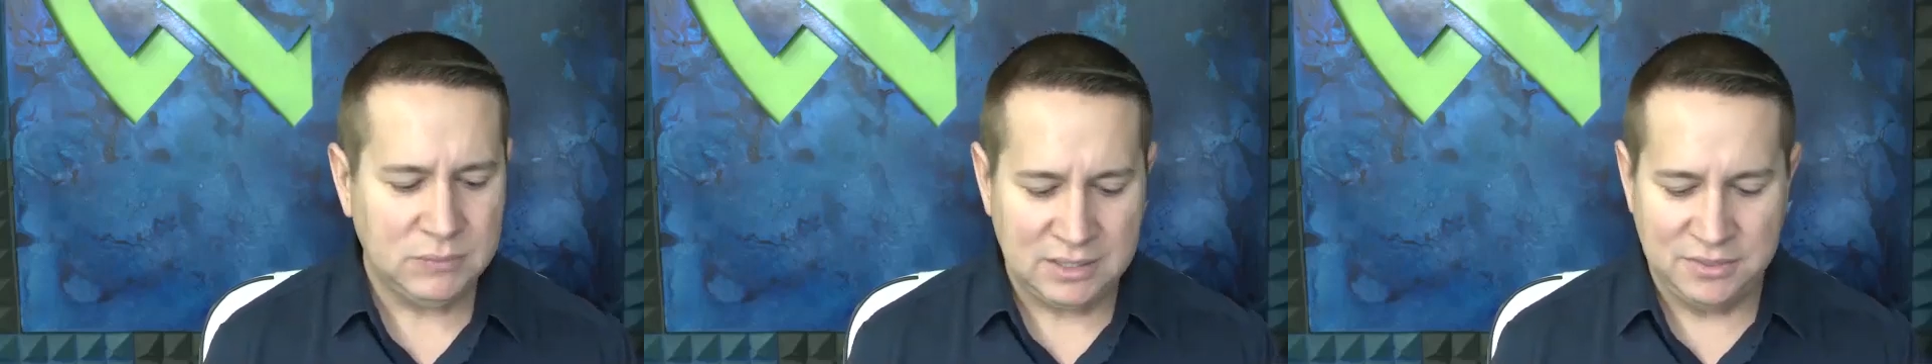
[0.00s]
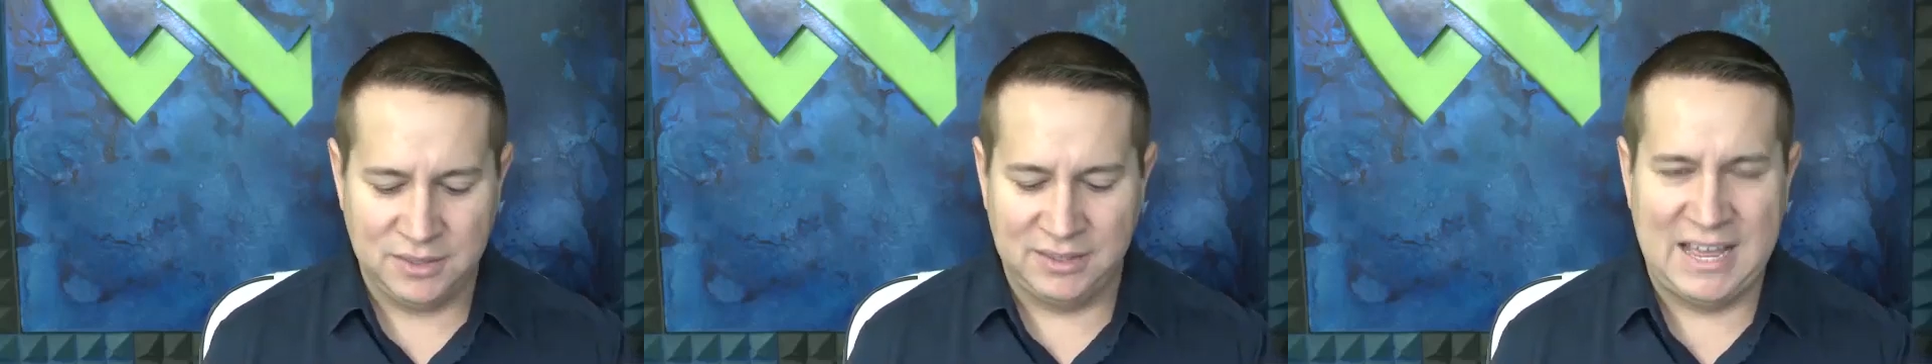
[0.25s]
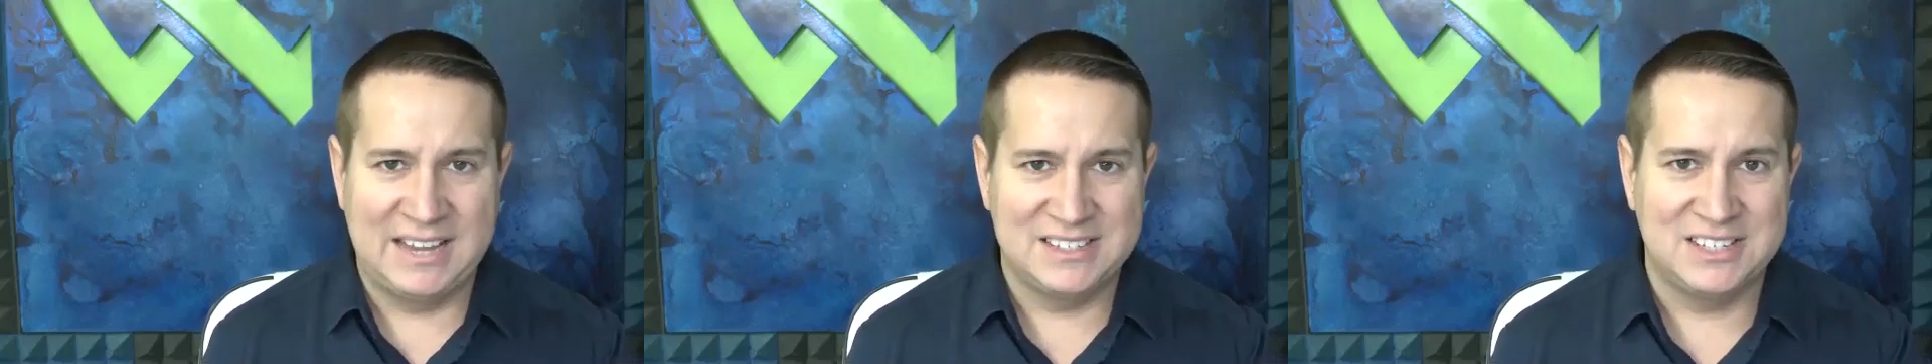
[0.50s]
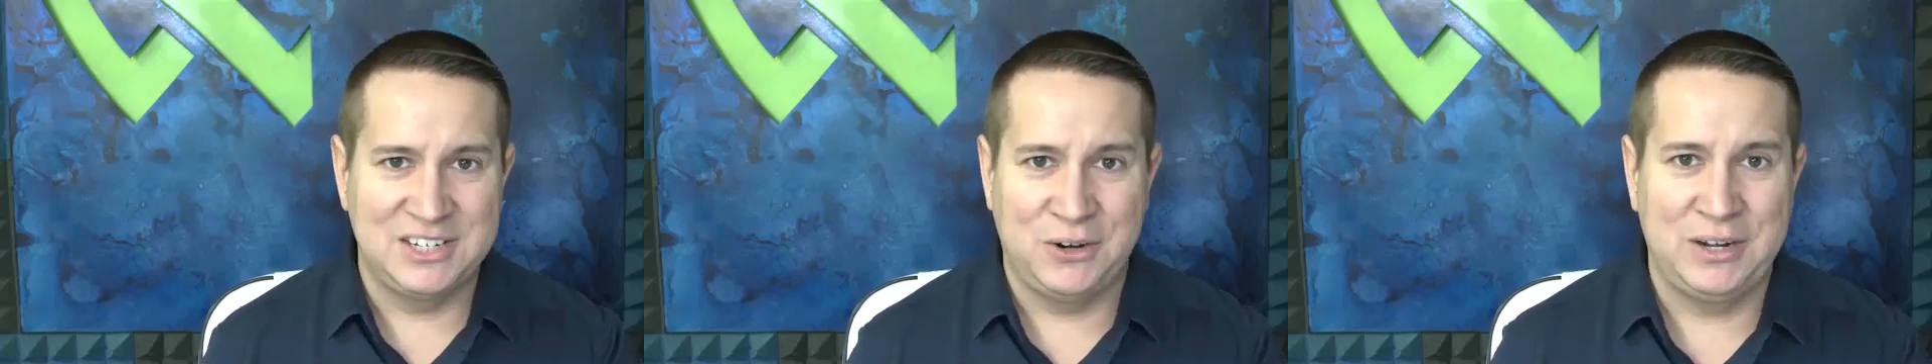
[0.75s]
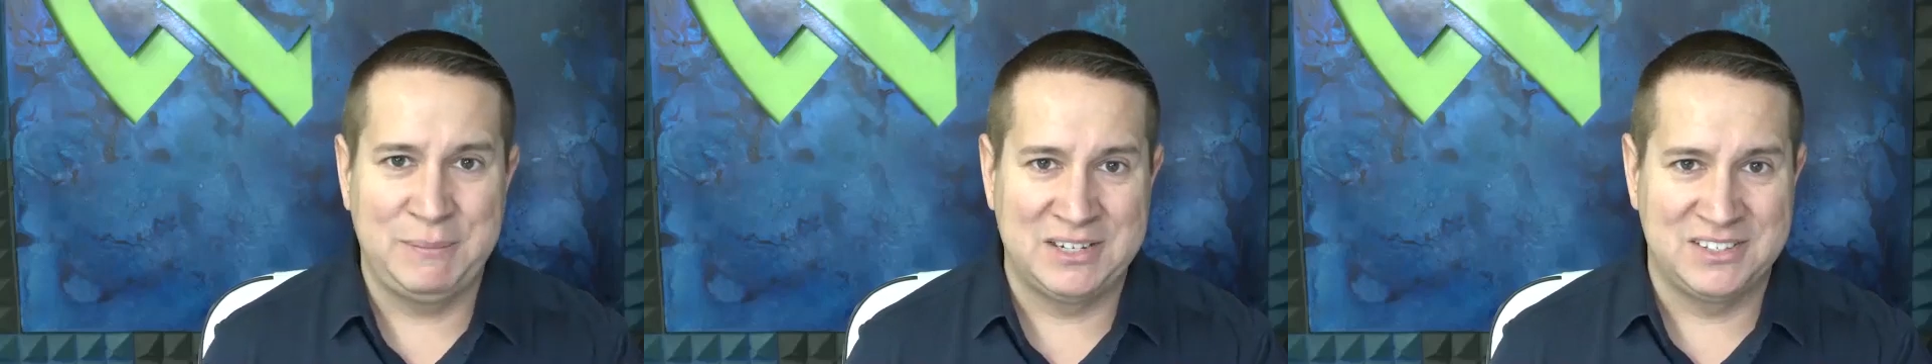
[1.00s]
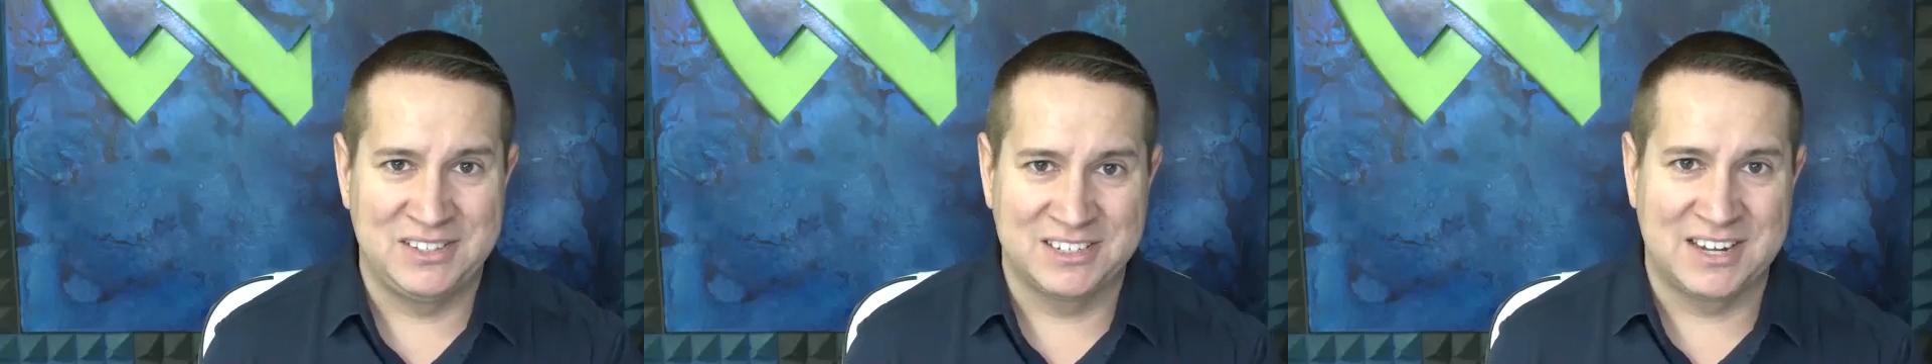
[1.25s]
The last, and you already
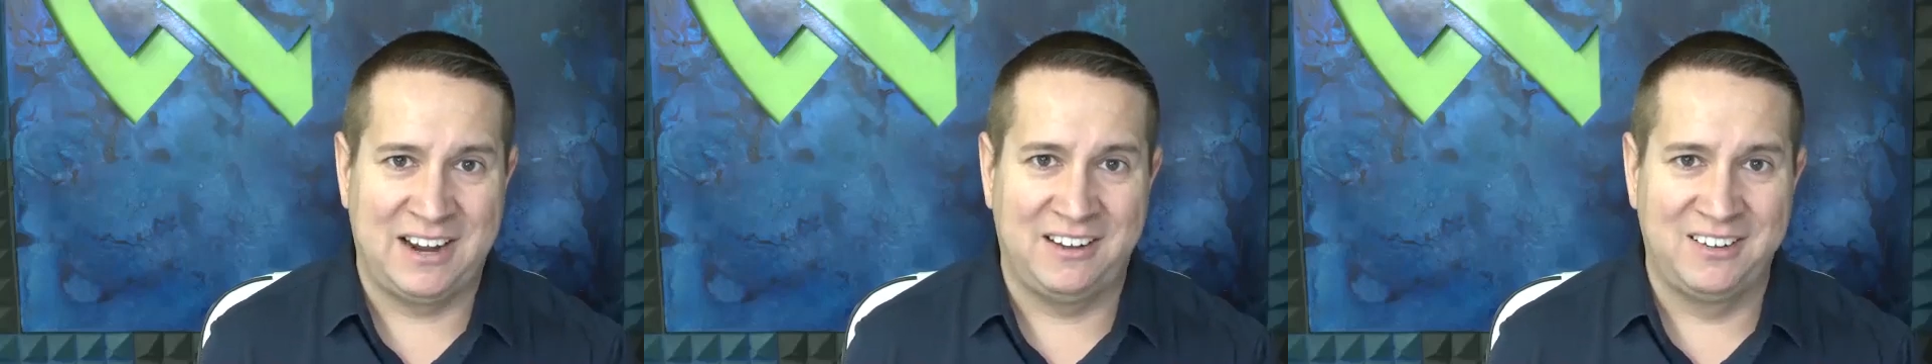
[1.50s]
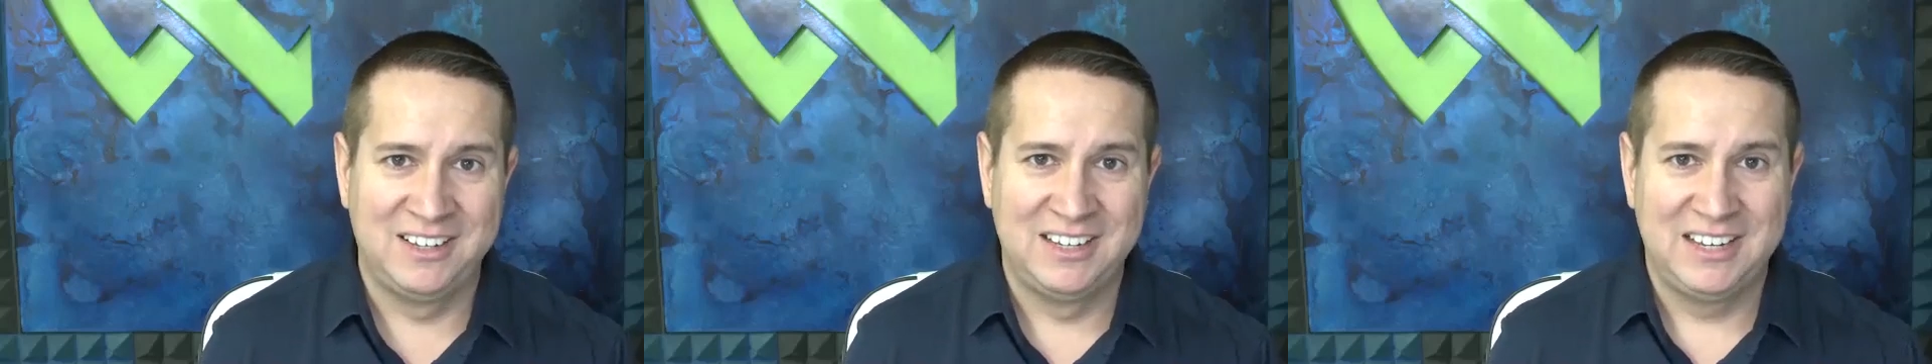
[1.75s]
mentioned this, Kyle,